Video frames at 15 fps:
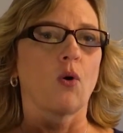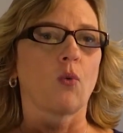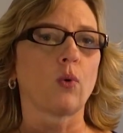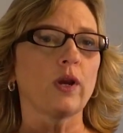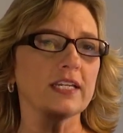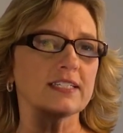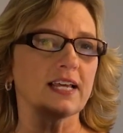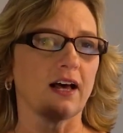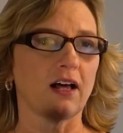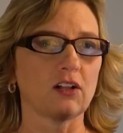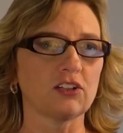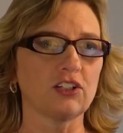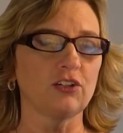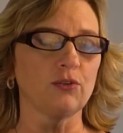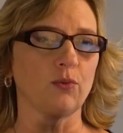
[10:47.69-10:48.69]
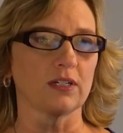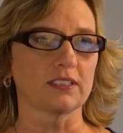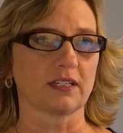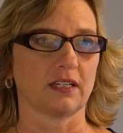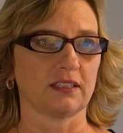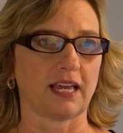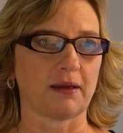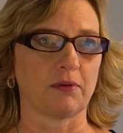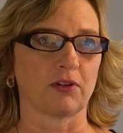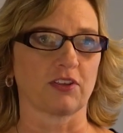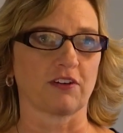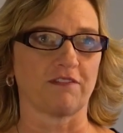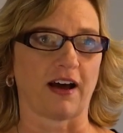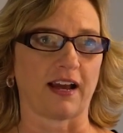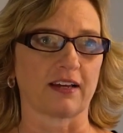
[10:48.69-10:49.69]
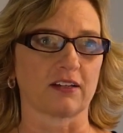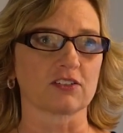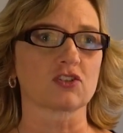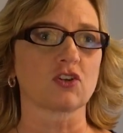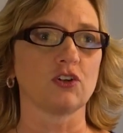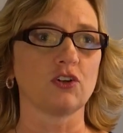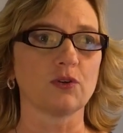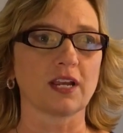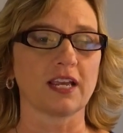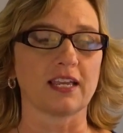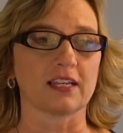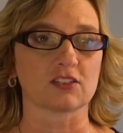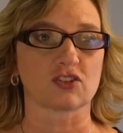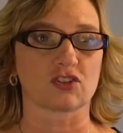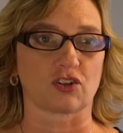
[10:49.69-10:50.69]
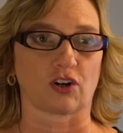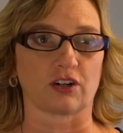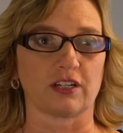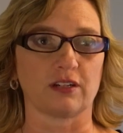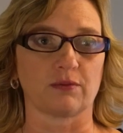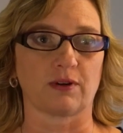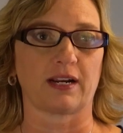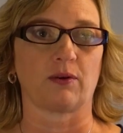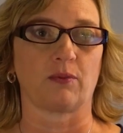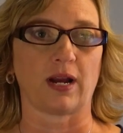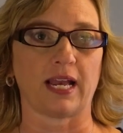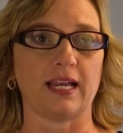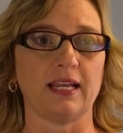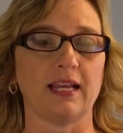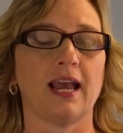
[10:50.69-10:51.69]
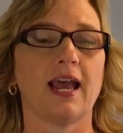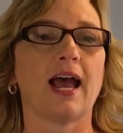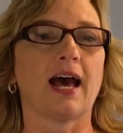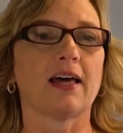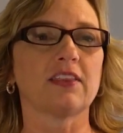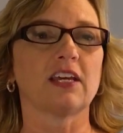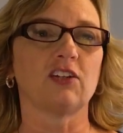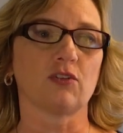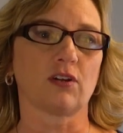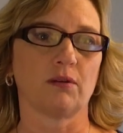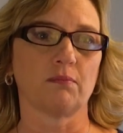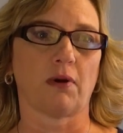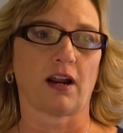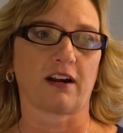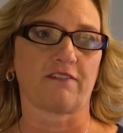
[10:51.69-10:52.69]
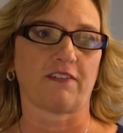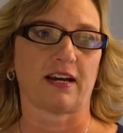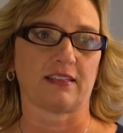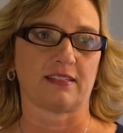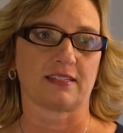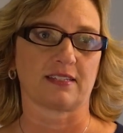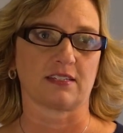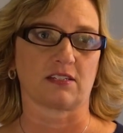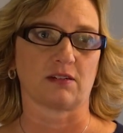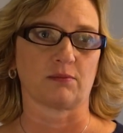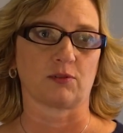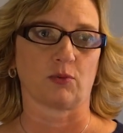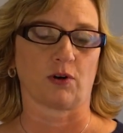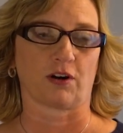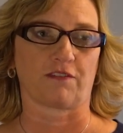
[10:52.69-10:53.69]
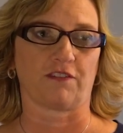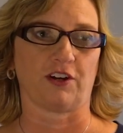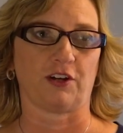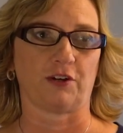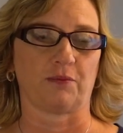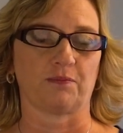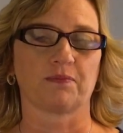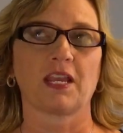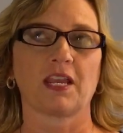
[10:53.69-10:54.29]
we tell you what to label the files so you can get started right away and then you can modify the system to work for you.